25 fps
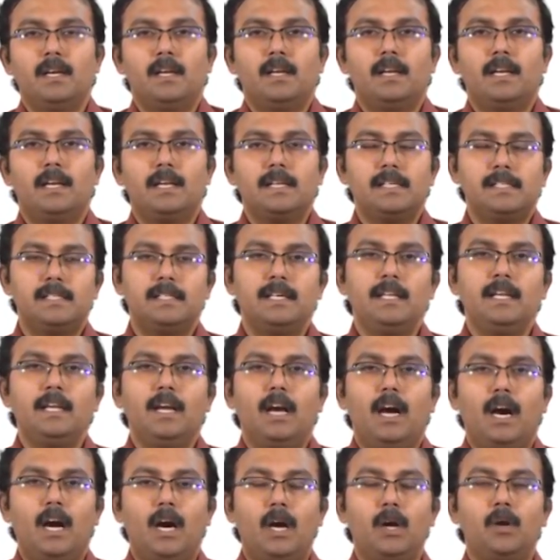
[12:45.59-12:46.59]
let us see
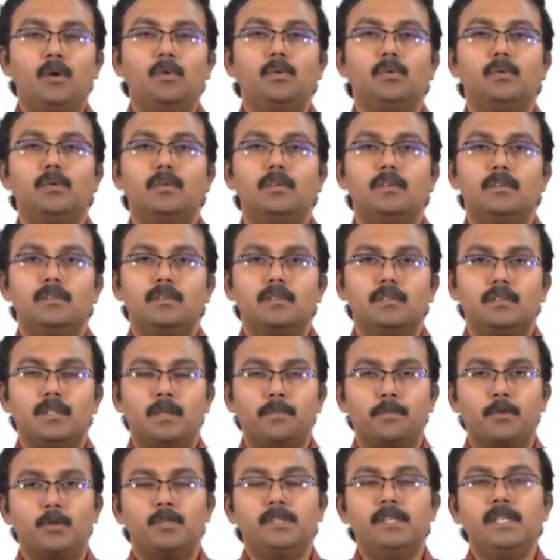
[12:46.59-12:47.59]
how
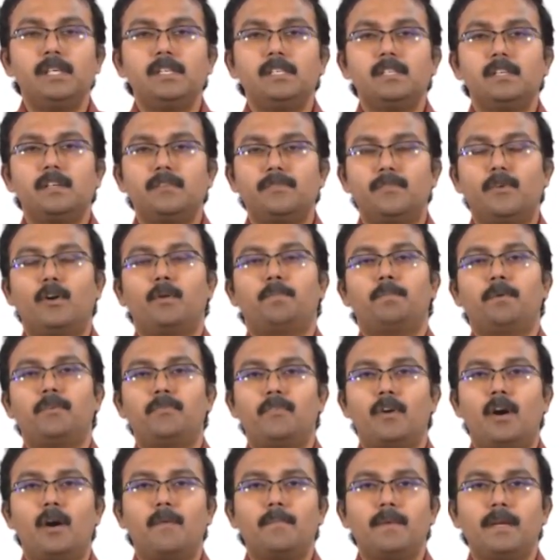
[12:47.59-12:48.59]
the procedure for
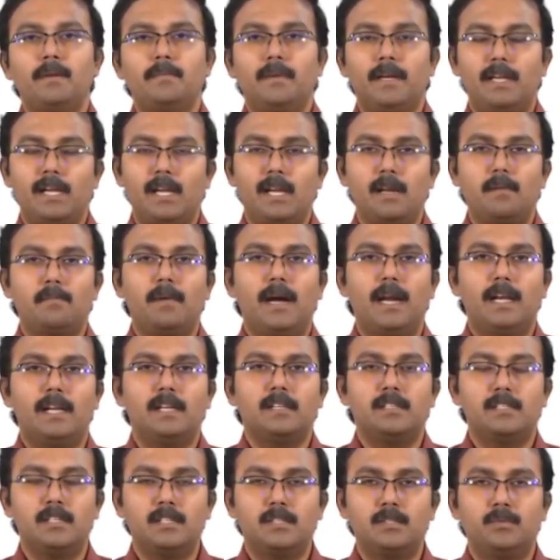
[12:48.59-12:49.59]
performing material
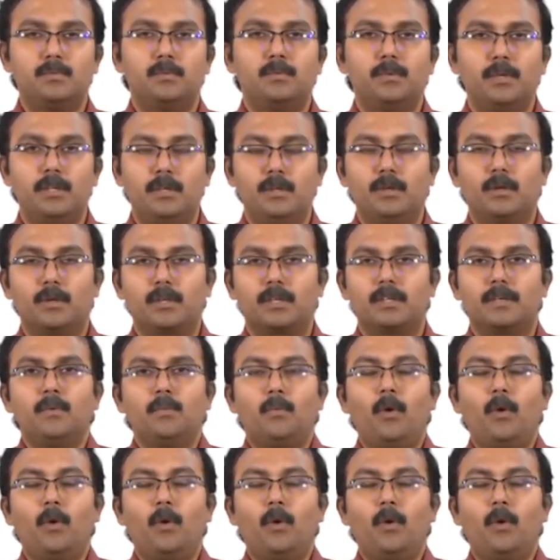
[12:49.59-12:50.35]
balances would look.